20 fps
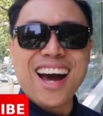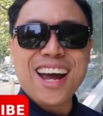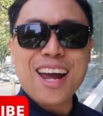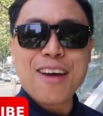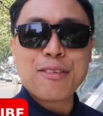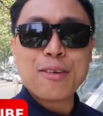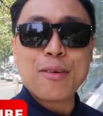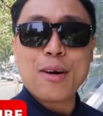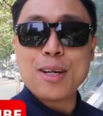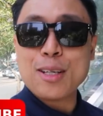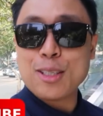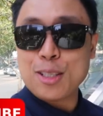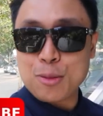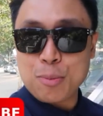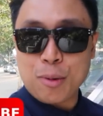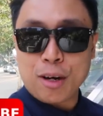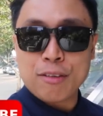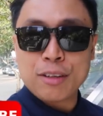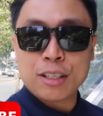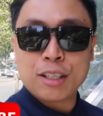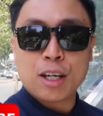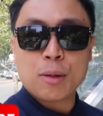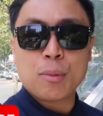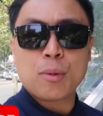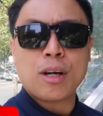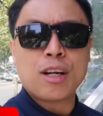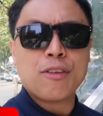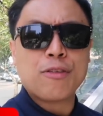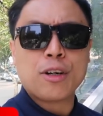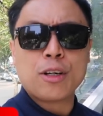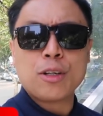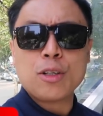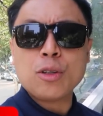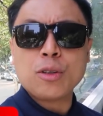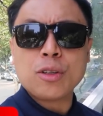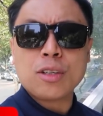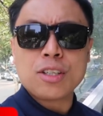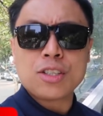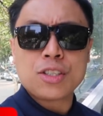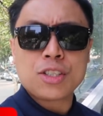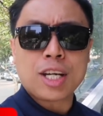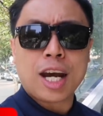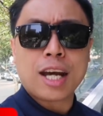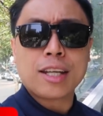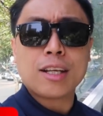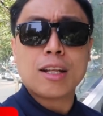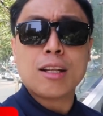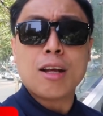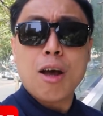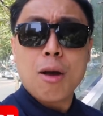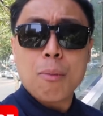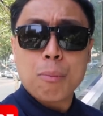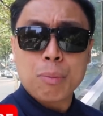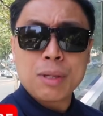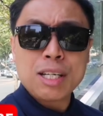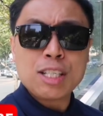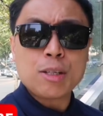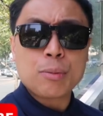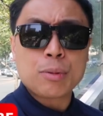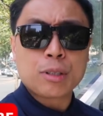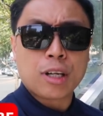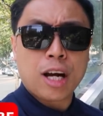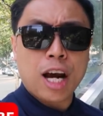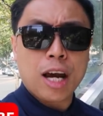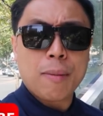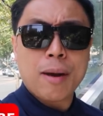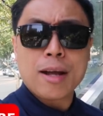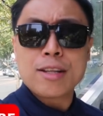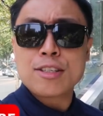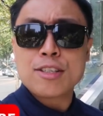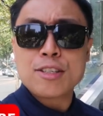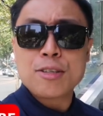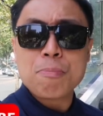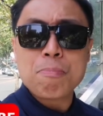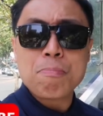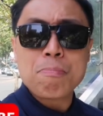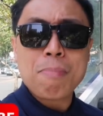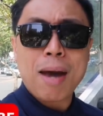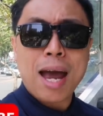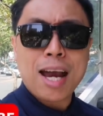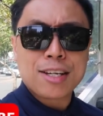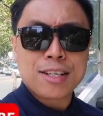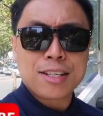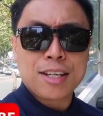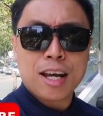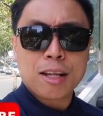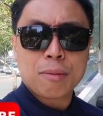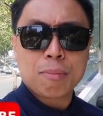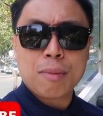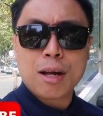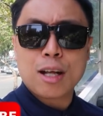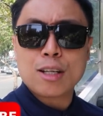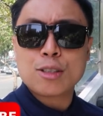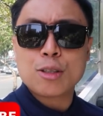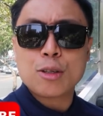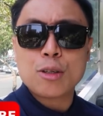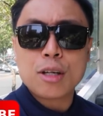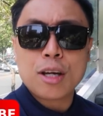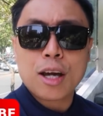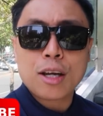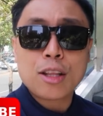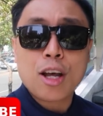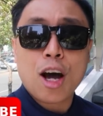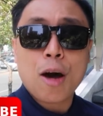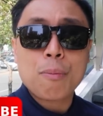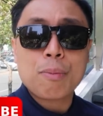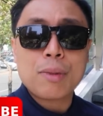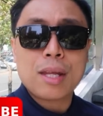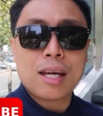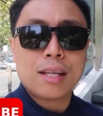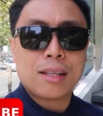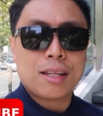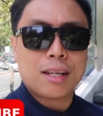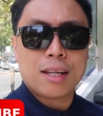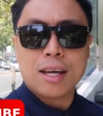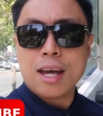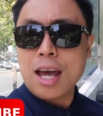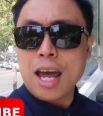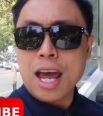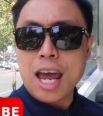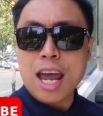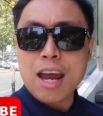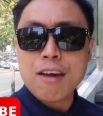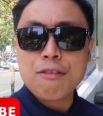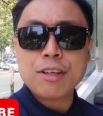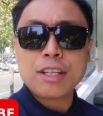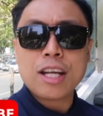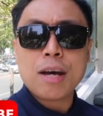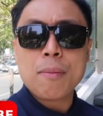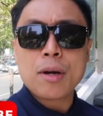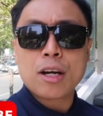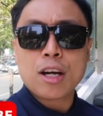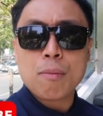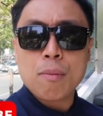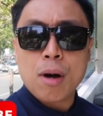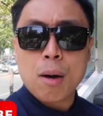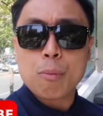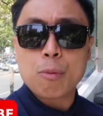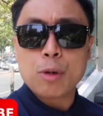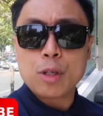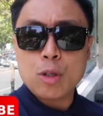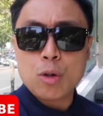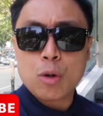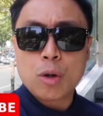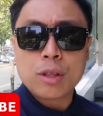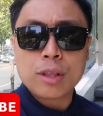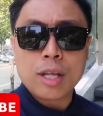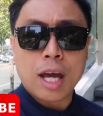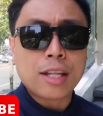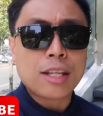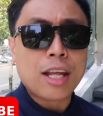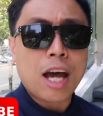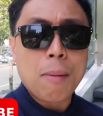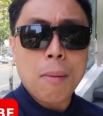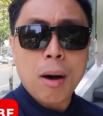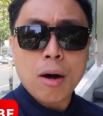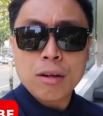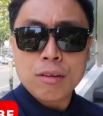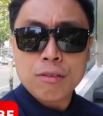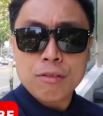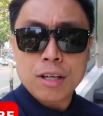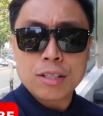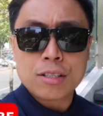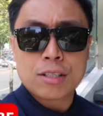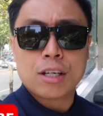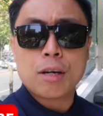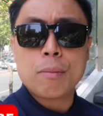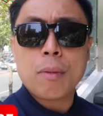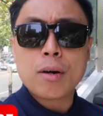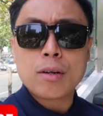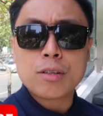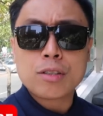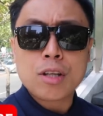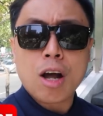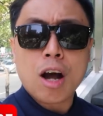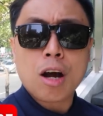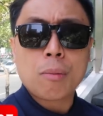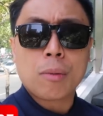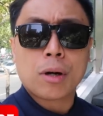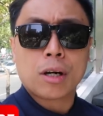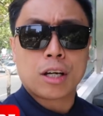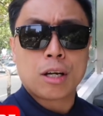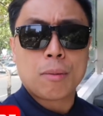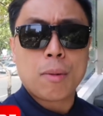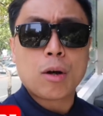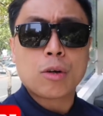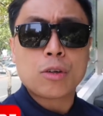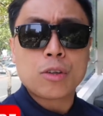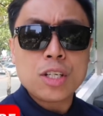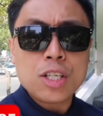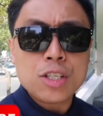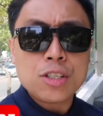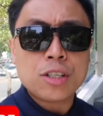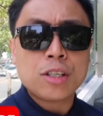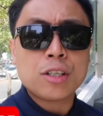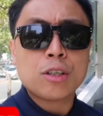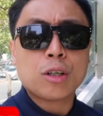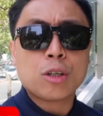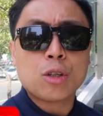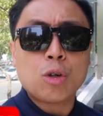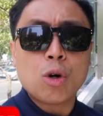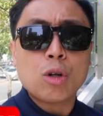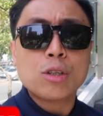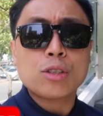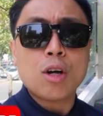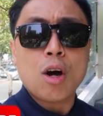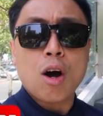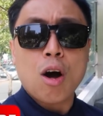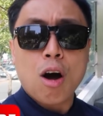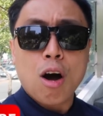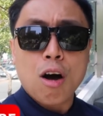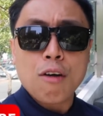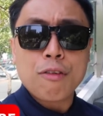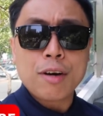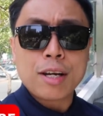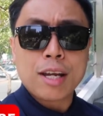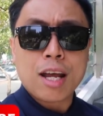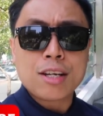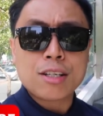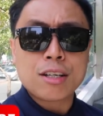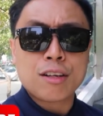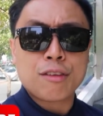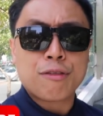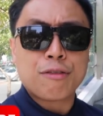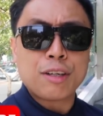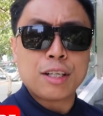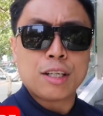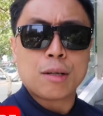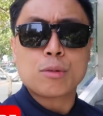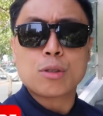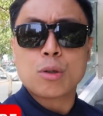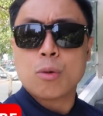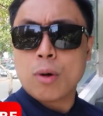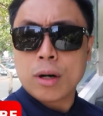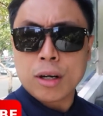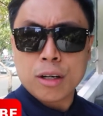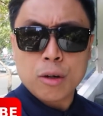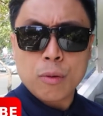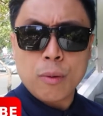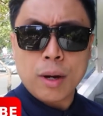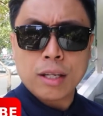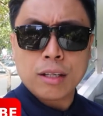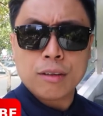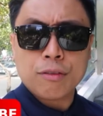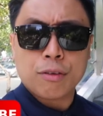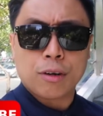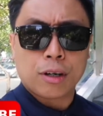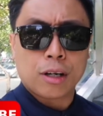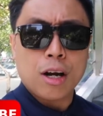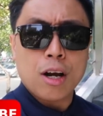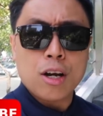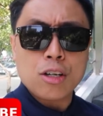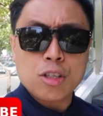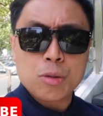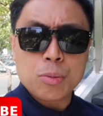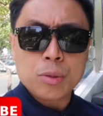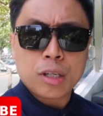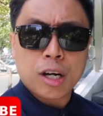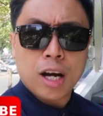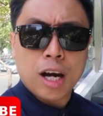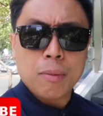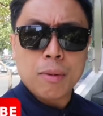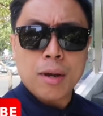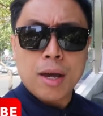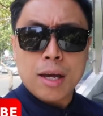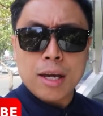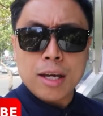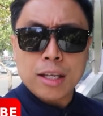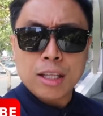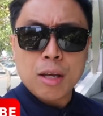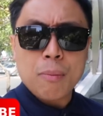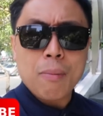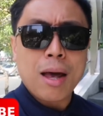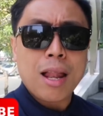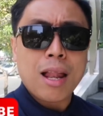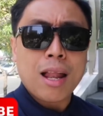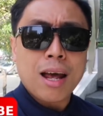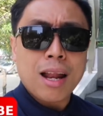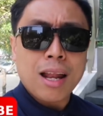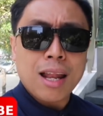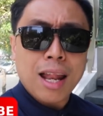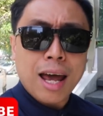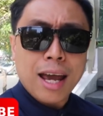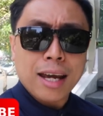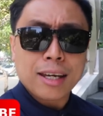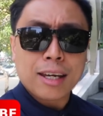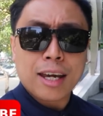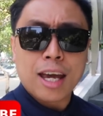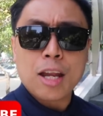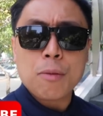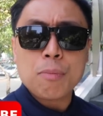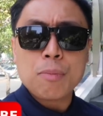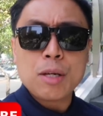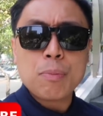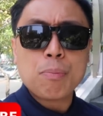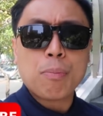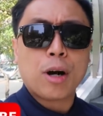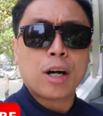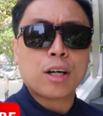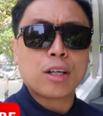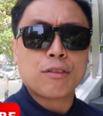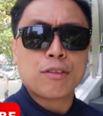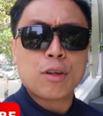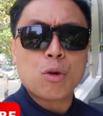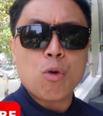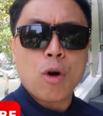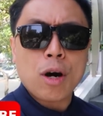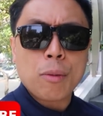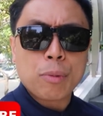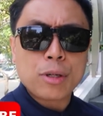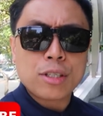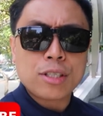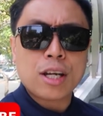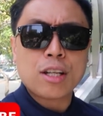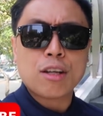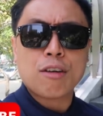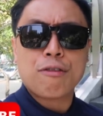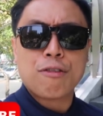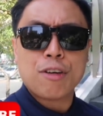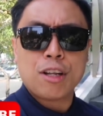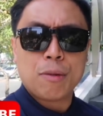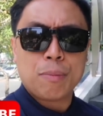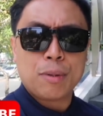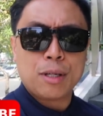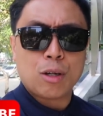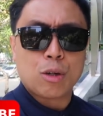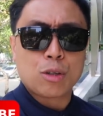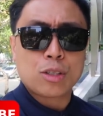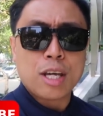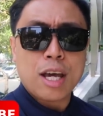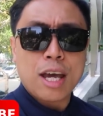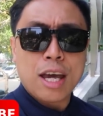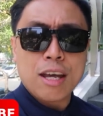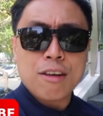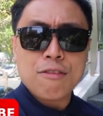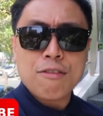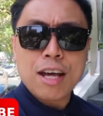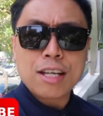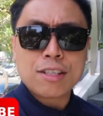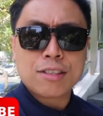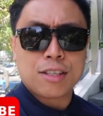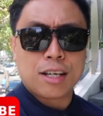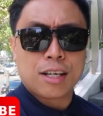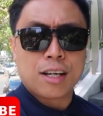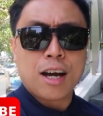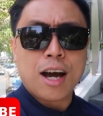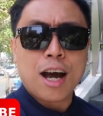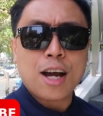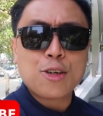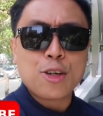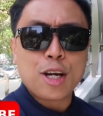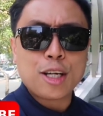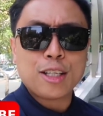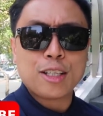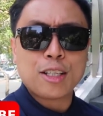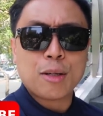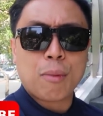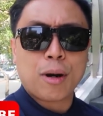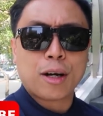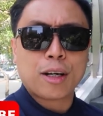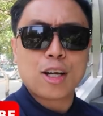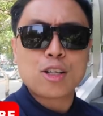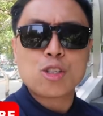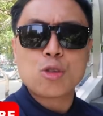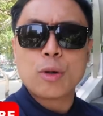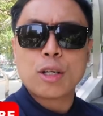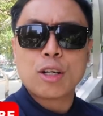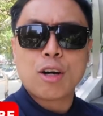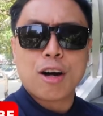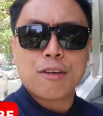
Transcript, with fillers: Hi everyone, this is Marvin Germo. If you're new to this channel, please subscribe and smash that bell so you get updated every time I come up with new content about investing, about the stock market, about reaching your goals of financial freedom. So what are you waiting for? Subscribe, hit the bell, like, and be part of the 1% of Filipinos investing, trading the markets with